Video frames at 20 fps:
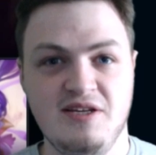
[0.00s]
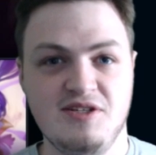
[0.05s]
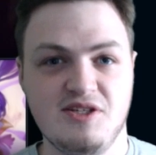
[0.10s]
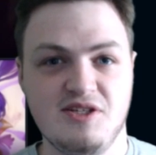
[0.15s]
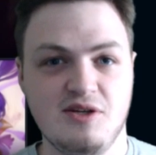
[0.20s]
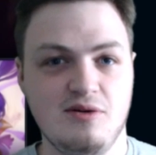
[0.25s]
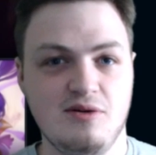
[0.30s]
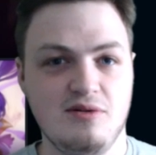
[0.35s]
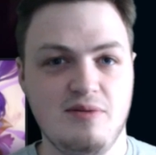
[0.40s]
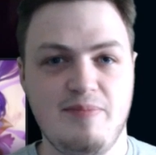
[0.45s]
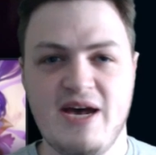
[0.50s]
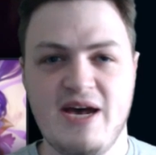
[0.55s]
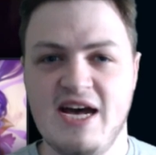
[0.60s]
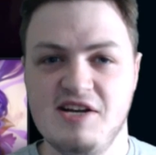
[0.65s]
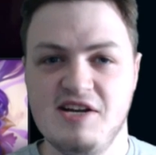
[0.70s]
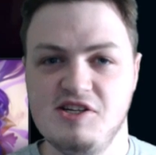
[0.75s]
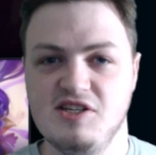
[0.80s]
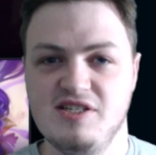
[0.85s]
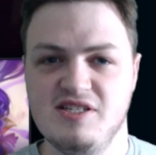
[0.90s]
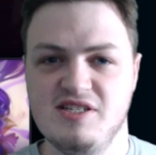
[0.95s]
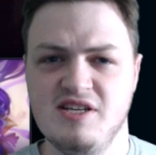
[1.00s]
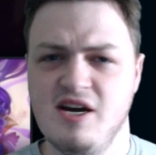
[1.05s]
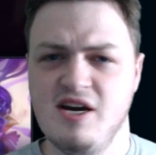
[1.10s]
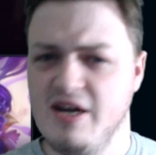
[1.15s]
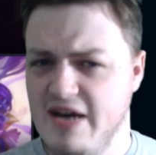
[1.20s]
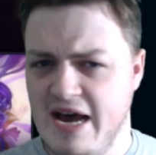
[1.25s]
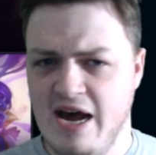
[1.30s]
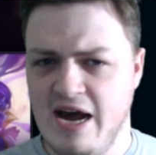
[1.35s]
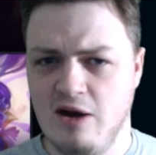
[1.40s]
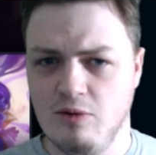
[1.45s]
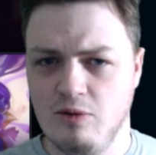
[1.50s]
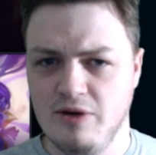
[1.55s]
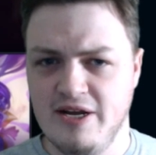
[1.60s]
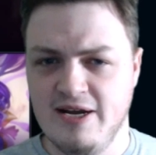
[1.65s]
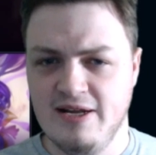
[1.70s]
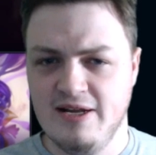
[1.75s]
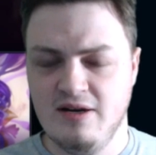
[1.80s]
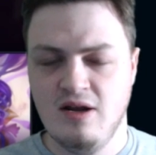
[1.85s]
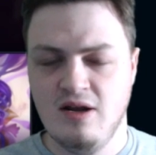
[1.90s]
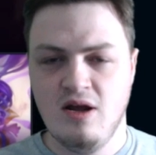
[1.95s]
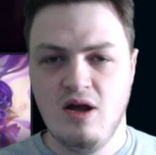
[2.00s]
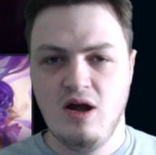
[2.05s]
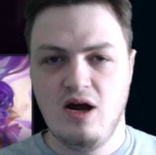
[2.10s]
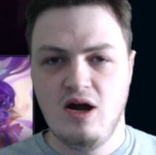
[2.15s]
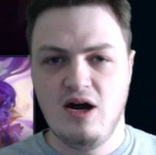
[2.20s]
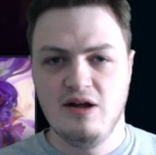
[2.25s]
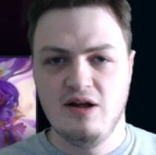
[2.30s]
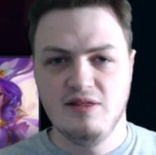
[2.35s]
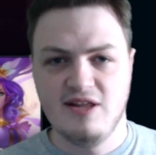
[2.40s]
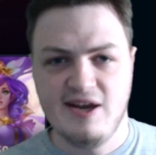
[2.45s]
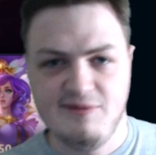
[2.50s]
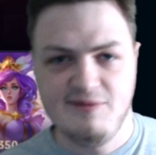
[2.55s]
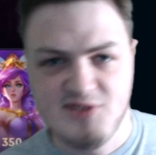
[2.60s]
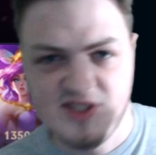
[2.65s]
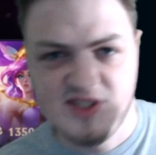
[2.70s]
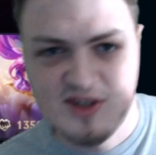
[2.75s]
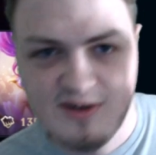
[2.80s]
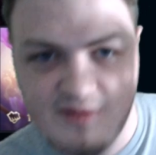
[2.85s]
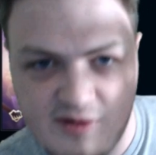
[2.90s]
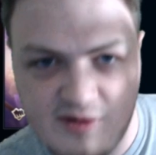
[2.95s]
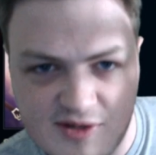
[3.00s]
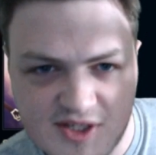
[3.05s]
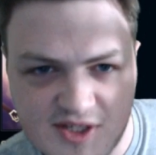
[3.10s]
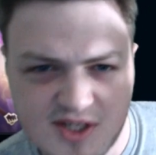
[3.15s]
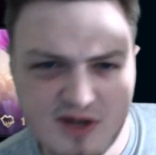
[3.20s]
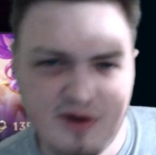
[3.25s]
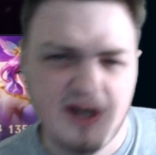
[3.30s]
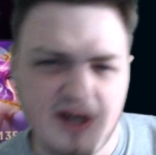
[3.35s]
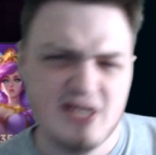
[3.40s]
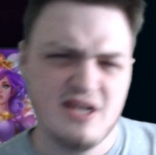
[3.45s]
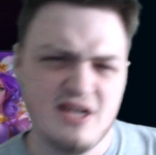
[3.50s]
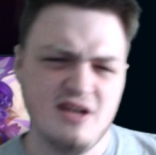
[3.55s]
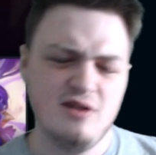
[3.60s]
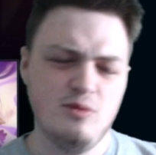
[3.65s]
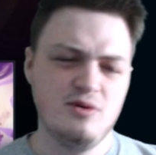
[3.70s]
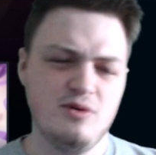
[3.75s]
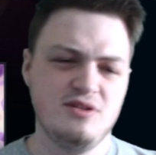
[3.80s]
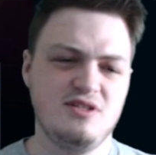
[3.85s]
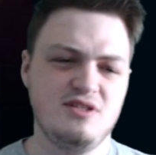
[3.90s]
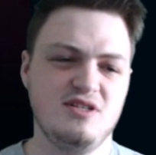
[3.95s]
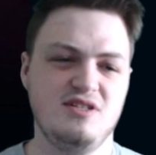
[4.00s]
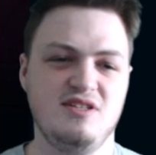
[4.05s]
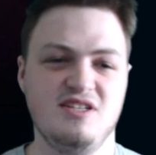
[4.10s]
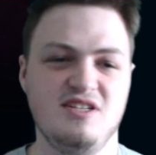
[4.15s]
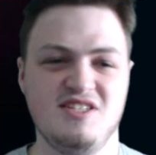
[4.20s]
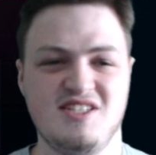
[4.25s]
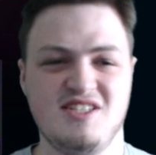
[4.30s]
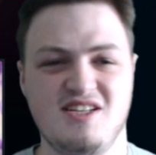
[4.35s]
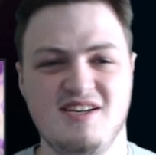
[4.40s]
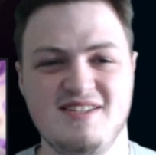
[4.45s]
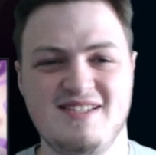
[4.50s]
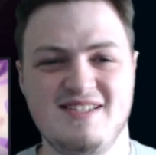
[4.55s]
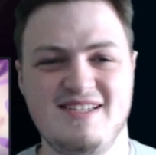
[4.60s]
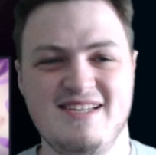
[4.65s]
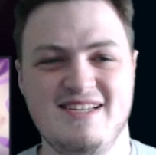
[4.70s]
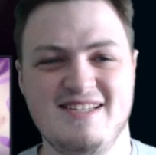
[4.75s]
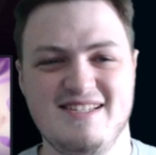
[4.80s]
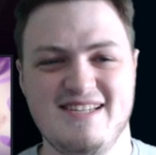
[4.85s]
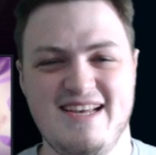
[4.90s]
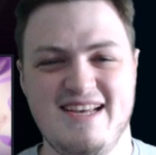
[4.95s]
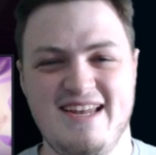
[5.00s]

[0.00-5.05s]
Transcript: So the patch is not out yet on live servers, so I kind of wanted to discuss this,